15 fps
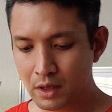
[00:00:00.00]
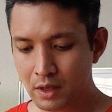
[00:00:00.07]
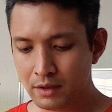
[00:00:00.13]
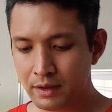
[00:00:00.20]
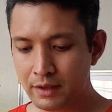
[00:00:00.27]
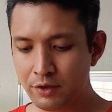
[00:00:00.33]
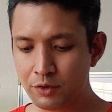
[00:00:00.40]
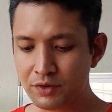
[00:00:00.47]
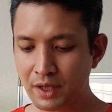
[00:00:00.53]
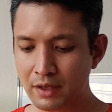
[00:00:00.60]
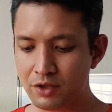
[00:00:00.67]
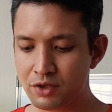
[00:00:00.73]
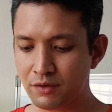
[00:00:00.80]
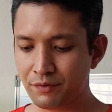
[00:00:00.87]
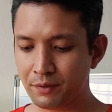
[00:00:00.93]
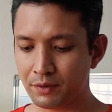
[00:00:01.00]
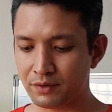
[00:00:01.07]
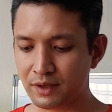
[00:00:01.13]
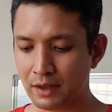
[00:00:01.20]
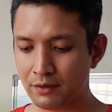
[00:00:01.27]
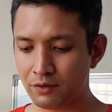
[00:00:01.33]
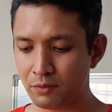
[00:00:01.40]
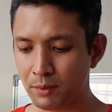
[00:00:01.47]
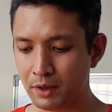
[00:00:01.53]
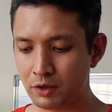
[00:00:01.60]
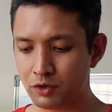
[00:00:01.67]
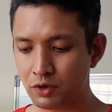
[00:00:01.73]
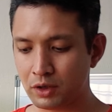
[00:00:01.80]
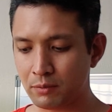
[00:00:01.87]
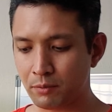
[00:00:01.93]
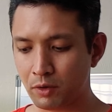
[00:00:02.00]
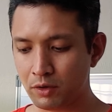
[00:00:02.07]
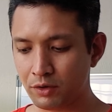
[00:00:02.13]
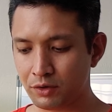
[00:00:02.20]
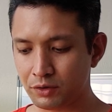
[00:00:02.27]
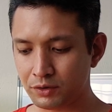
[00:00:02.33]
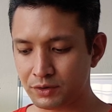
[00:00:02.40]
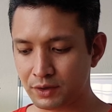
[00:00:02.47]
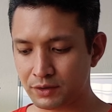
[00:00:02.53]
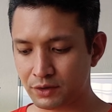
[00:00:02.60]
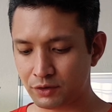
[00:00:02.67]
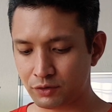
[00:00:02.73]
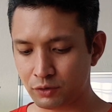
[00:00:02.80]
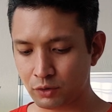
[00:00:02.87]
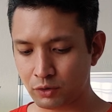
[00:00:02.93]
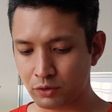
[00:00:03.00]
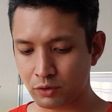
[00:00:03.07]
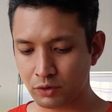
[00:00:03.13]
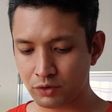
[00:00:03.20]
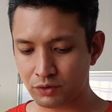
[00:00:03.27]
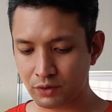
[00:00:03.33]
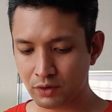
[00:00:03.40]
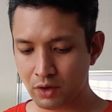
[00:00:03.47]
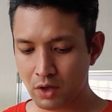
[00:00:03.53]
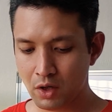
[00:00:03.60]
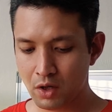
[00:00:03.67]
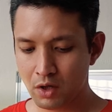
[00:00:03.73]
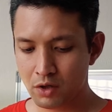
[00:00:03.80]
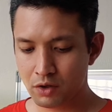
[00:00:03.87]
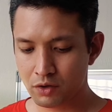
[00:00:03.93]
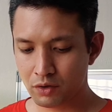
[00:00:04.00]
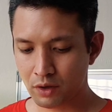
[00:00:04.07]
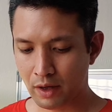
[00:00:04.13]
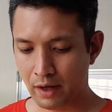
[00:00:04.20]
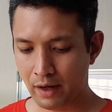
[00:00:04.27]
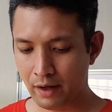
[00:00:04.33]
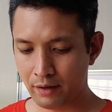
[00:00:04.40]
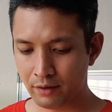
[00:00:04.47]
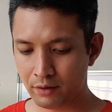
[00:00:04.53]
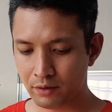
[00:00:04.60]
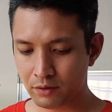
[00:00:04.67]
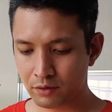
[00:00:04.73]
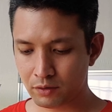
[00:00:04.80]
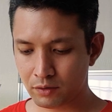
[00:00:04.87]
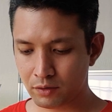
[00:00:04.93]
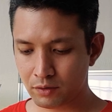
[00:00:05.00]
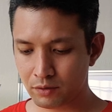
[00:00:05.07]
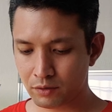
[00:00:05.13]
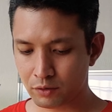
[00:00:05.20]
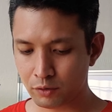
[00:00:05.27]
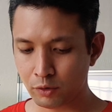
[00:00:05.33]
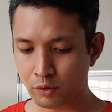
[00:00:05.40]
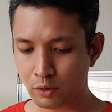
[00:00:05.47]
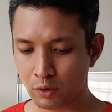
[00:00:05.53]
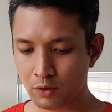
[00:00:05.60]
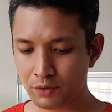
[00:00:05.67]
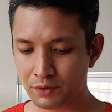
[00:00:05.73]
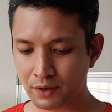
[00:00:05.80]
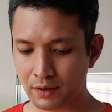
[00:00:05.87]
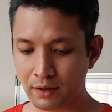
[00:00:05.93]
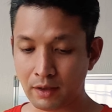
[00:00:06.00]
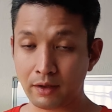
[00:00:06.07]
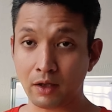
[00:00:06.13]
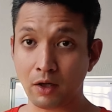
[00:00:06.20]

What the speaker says: They use energy from the sun to make sugar molecules such as sucrose, and glucose, and other